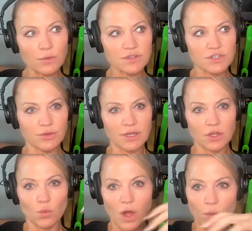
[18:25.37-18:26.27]
was doing
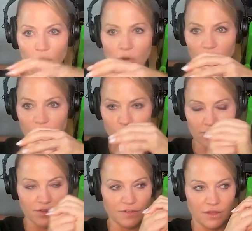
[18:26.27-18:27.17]
it and while we were all sort
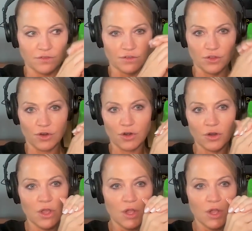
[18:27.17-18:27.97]
of this insular,